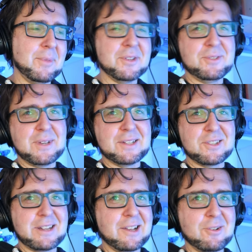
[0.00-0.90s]
Because you can
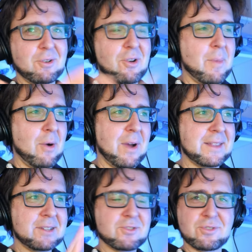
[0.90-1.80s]
just like go comma
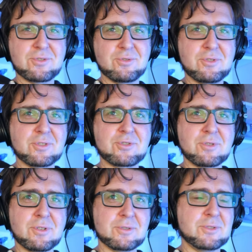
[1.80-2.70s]
1 and just
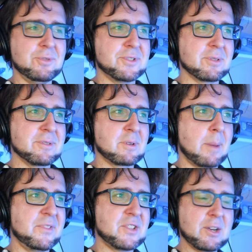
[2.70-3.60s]
draw two circles on
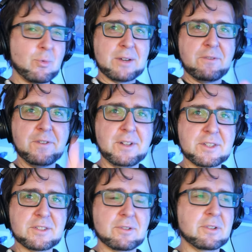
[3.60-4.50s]
top of each other, one
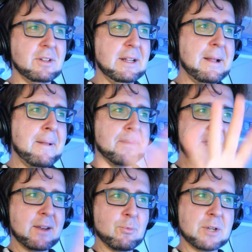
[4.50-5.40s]
filled circle
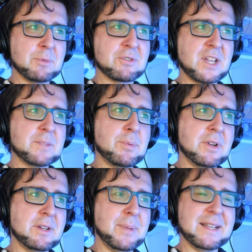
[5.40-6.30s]
and one with
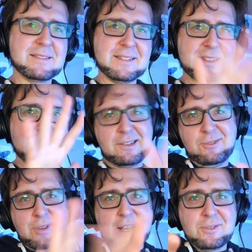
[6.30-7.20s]
transparent pixels. And
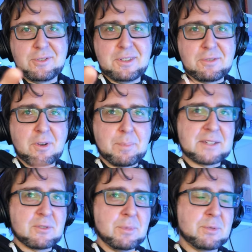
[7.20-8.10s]
then you get your dithering
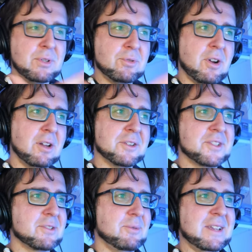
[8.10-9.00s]
pattern between two
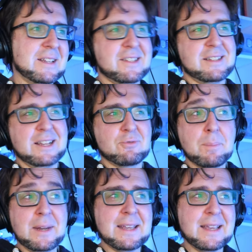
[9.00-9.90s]
colors. So you can just like
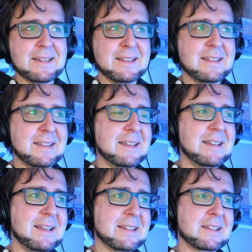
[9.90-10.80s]
replicate
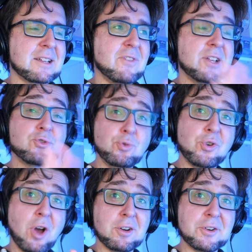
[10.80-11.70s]
that kind of like two
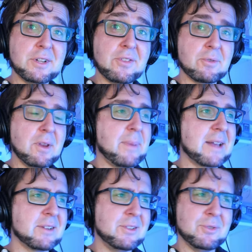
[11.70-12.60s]
color dithering
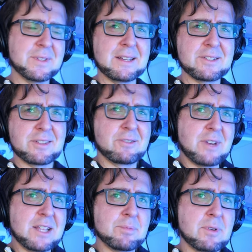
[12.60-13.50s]
pattern using just
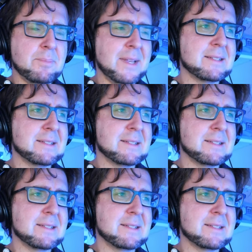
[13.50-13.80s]
transparent